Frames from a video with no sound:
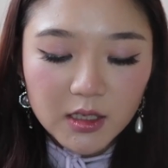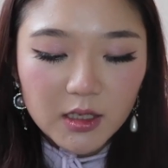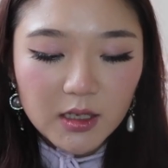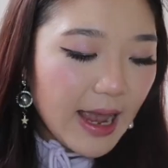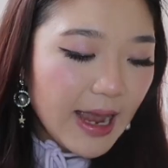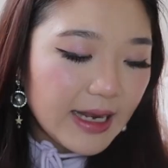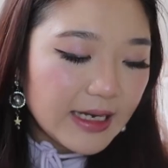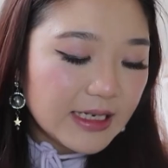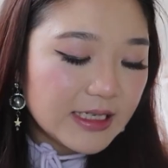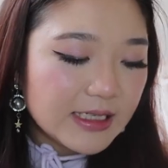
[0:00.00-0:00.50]

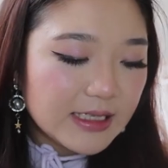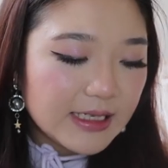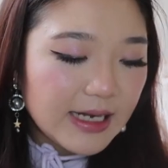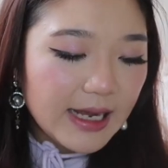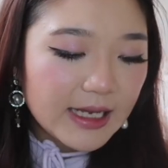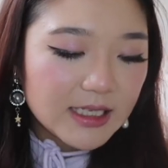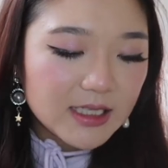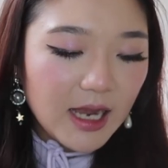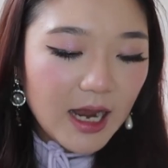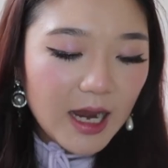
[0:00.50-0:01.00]
And
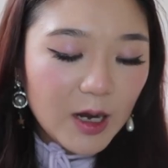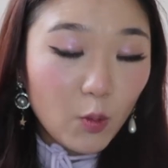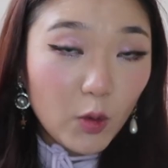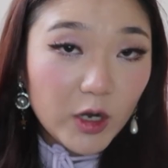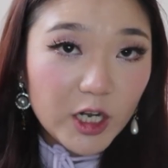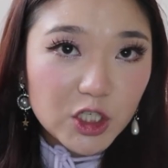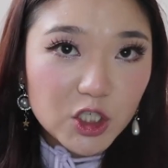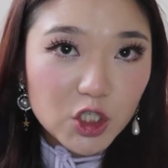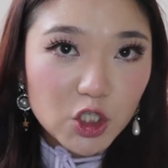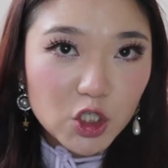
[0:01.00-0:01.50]
next I
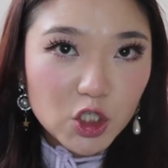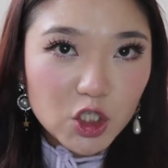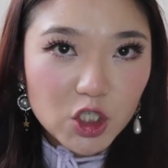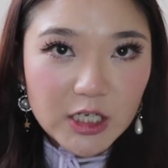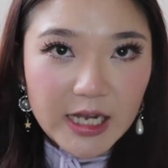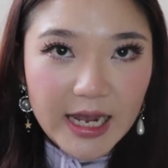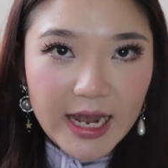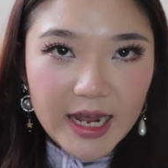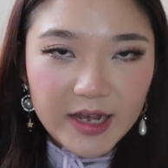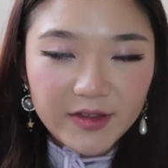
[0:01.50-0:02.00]
wanted to
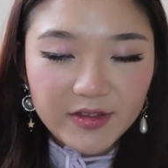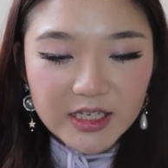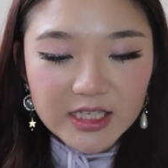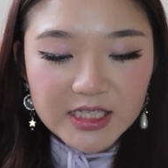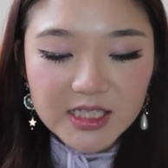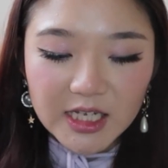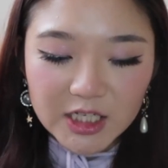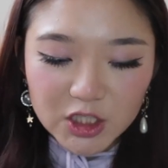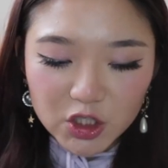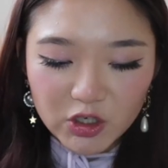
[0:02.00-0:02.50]
share the
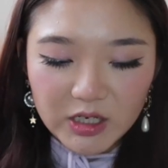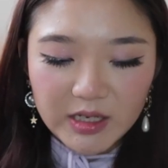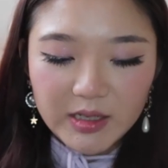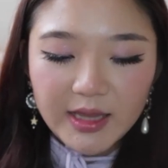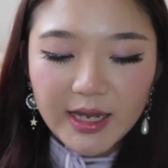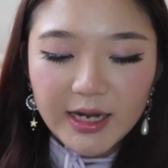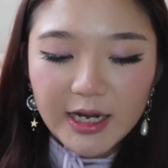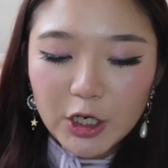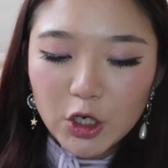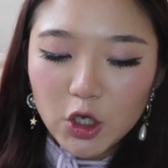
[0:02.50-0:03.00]
sunscreen
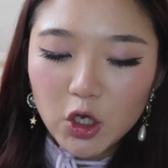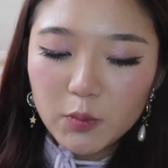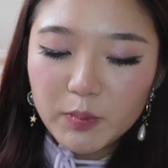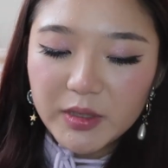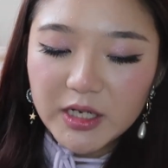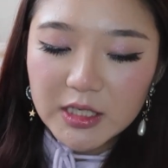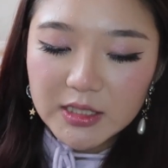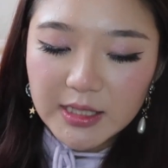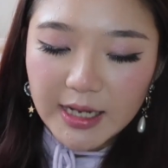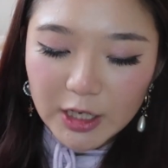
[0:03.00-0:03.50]
that I got,
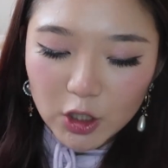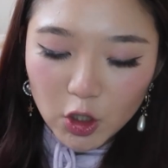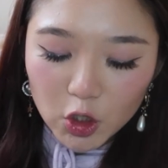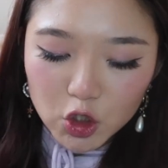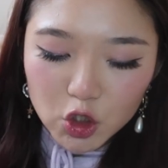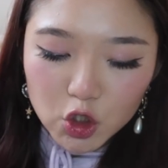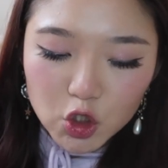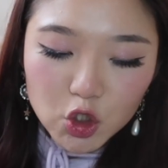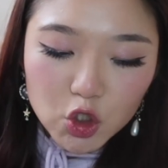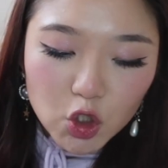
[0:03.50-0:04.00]
because I
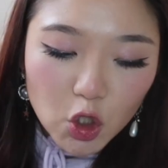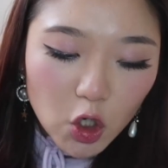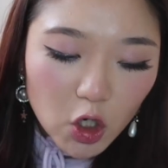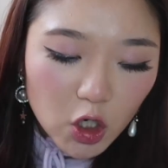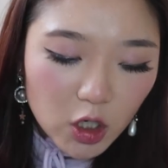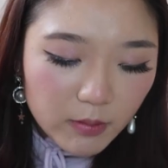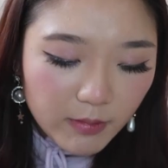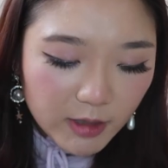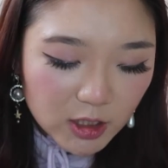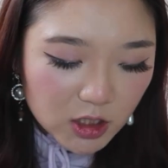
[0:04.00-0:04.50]
got
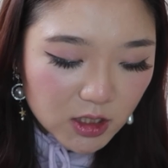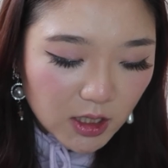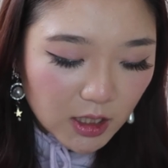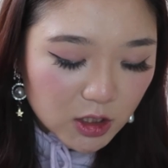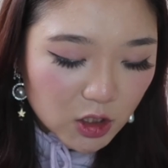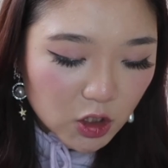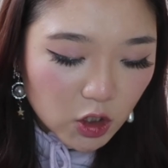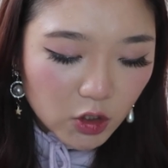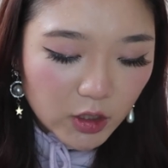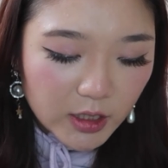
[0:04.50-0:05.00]
so much
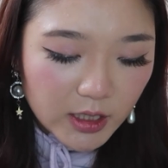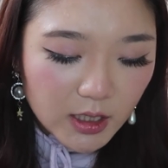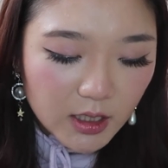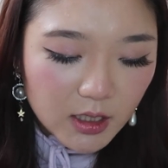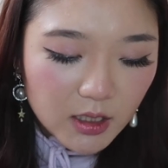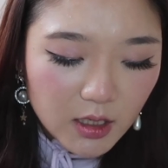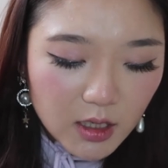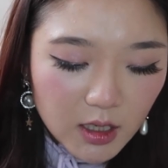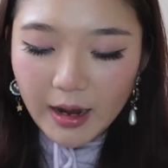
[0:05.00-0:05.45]
sunscreen.